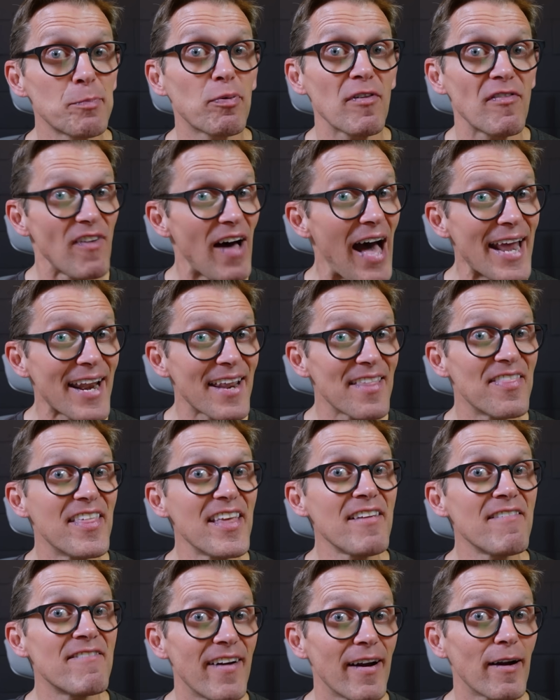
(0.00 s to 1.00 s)
provided
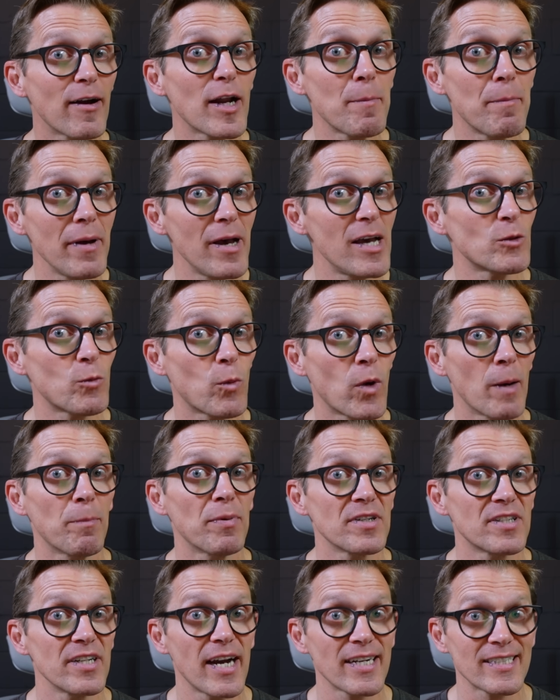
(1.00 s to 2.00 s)
the very best wear
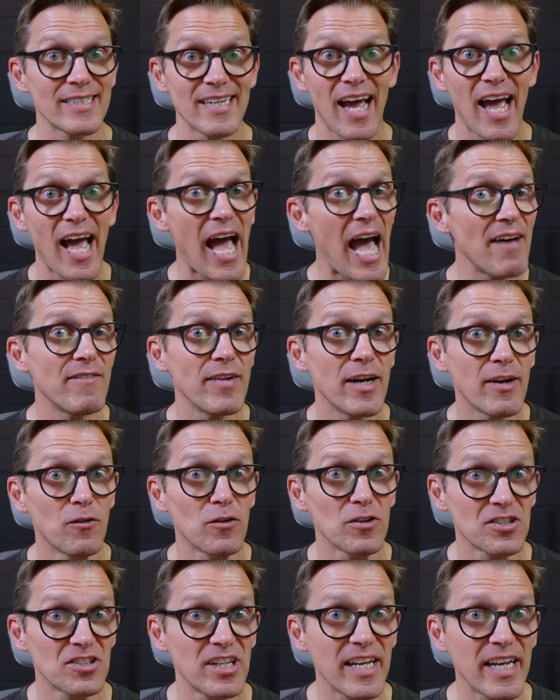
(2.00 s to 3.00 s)
protection I've
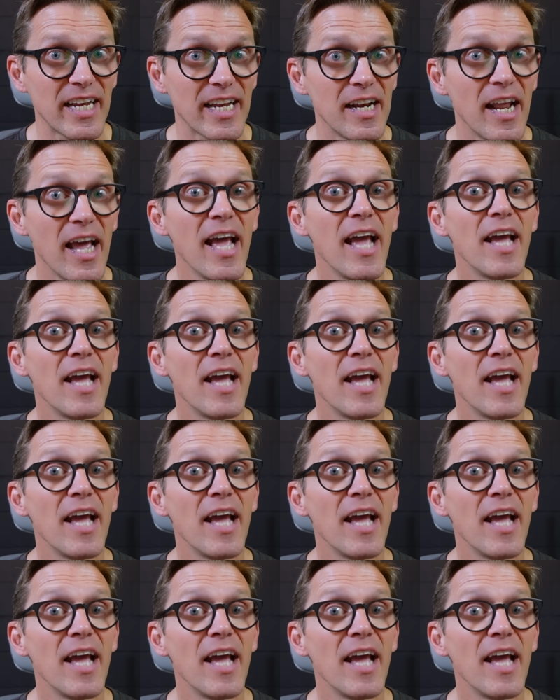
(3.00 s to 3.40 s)
ever seen